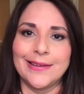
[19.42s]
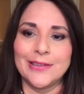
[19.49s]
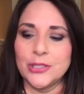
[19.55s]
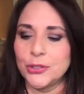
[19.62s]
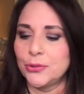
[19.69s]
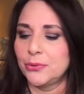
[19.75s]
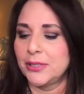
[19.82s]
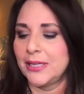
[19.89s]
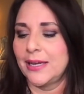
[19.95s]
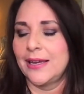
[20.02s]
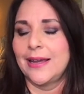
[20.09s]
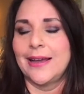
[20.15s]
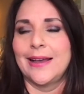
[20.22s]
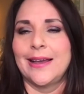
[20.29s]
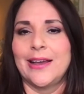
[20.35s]
do an,
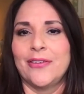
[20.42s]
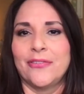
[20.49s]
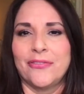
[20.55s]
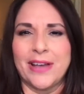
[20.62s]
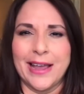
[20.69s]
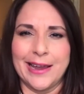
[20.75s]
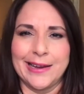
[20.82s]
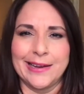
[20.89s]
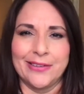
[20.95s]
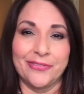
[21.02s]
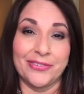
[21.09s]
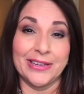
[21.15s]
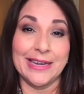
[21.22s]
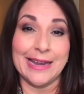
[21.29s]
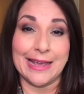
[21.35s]
a, fi- a
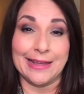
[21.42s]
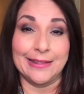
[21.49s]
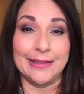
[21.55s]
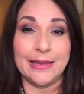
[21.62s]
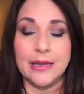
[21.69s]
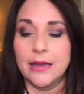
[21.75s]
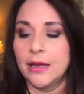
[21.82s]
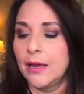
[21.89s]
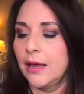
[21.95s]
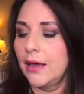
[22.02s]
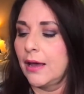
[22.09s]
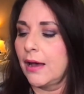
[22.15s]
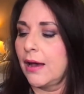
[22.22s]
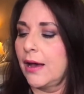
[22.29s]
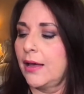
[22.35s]
finale
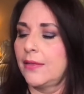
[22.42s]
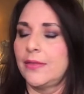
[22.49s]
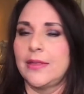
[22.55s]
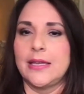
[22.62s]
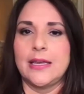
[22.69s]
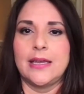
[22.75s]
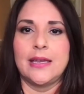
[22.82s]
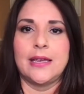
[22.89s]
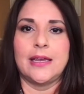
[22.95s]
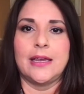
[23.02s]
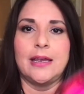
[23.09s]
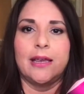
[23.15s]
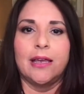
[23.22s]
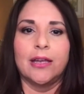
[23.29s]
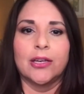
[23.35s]
on
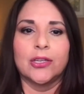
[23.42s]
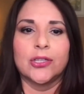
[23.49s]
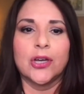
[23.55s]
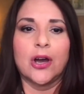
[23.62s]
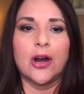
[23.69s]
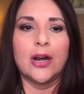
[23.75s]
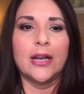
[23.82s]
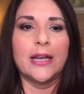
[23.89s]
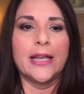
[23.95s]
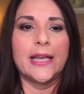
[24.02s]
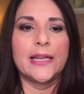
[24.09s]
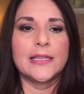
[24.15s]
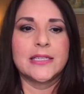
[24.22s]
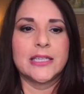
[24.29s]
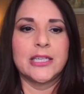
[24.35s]
the
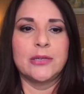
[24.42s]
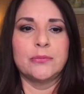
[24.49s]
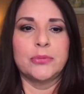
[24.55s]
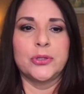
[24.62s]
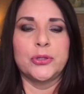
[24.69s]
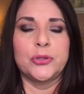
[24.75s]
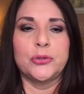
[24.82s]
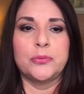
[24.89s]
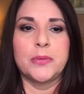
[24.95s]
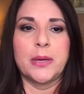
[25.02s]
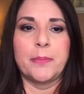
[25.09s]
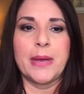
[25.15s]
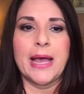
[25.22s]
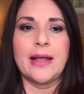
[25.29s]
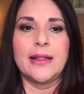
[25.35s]
Tartelette in Bloom
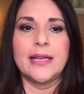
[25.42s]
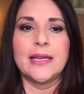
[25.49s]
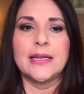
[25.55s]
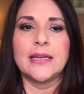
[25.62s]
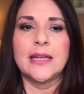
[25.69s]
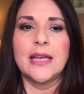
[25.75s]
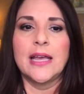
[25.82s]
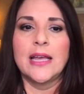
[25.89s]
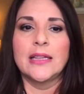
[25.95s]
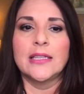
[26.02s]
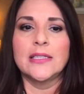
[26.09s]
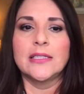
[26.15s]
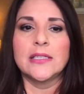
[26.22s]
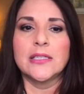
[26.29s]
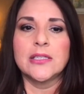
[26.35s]
palette.
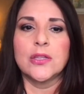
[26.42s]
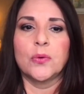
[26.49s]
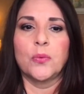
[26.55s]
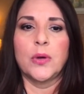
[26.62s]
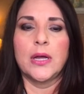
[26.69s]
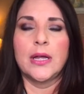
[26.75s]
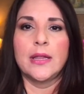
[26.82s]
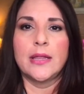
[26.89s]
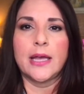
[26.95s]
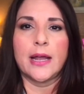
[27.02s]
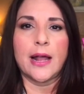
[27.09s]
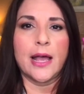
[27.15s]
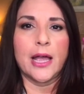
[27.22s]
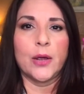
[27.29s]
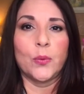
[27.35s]
This is the one that
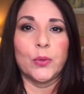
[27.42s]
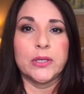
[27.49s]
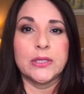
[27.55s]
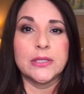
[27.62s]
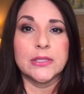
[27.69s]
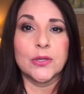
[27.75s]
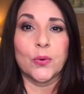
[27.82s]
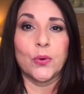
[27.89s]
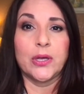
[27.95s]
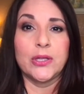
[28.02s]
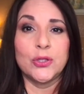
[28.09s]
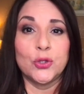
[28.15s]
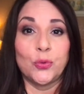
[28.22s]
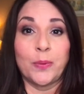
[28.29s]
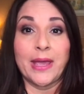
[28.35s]
I was going
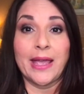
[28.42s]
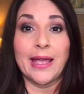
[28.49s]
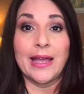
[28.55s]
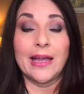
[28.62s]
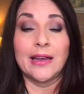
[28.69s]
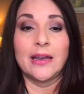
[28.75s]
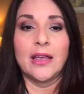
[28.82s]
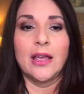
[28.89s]
to pan